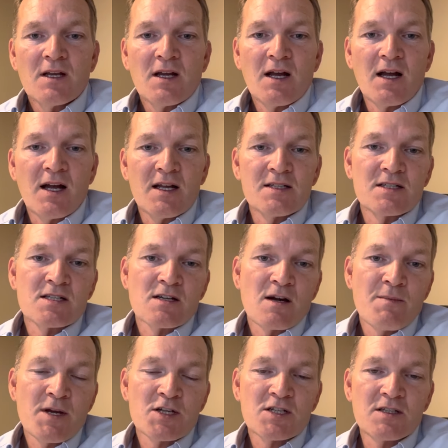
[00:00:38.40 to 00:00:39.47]
And as I
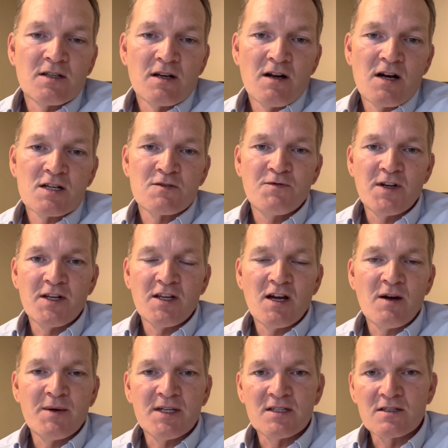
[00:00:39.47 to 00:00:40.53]
mentioned in the last
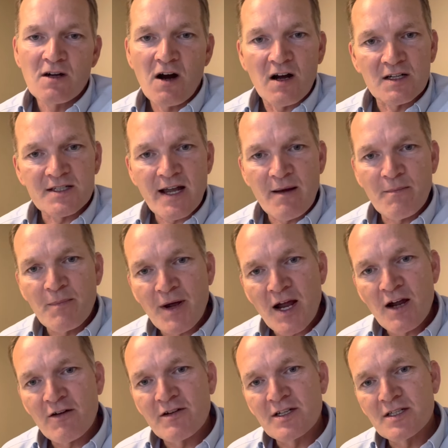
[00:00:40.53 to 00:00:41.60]
video, in dark, damp
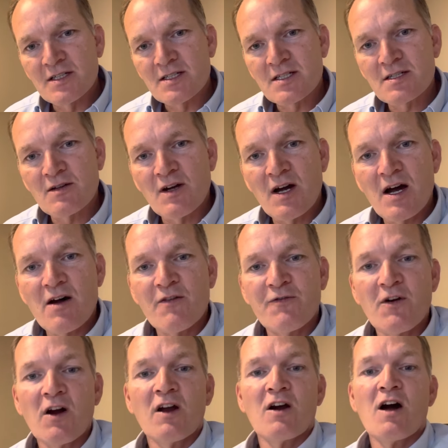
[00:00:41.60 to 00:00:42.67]
areas, uh,
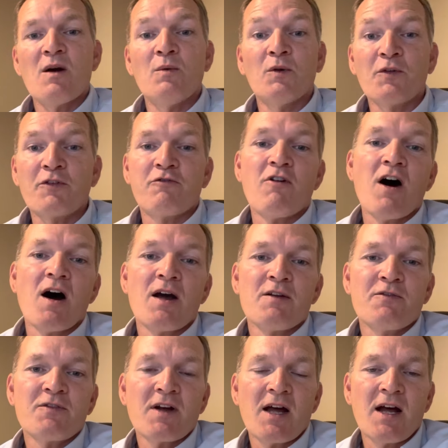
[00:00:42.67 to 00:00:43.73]
fungi will
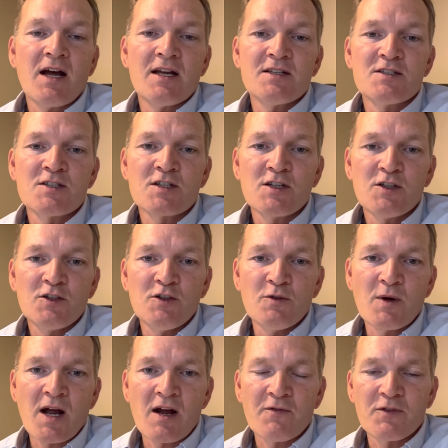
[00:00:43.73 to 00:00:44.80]
thrive and you
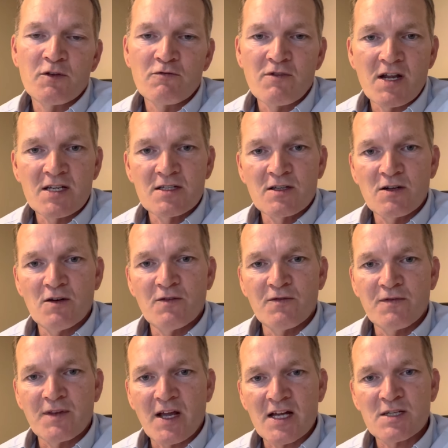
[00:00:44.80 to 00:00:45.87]
have the risk
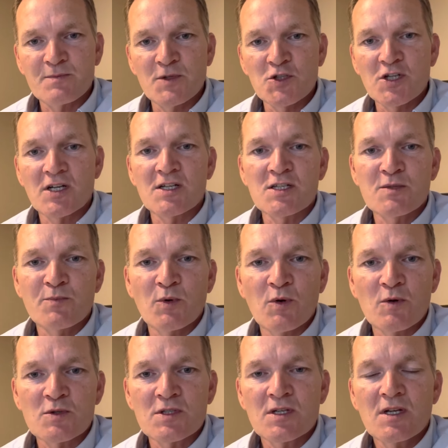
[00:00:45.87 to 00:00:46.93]
of the aspergillus
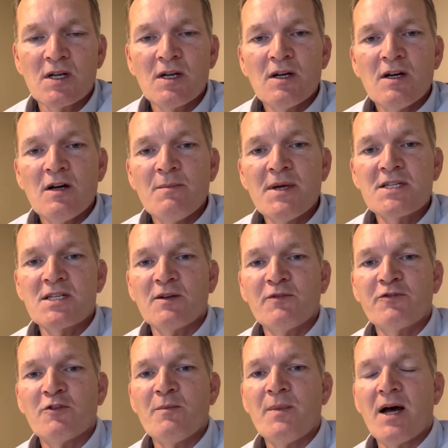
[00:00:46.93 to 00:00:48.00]
spores emitting
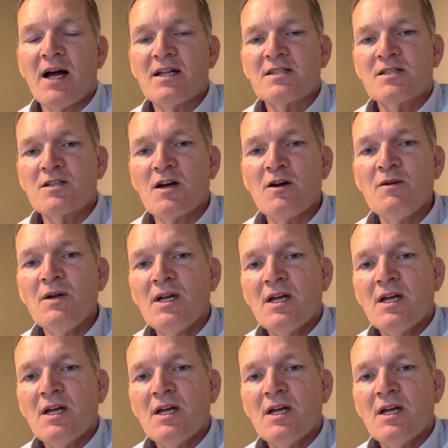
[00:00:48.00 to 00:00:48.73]
from that. So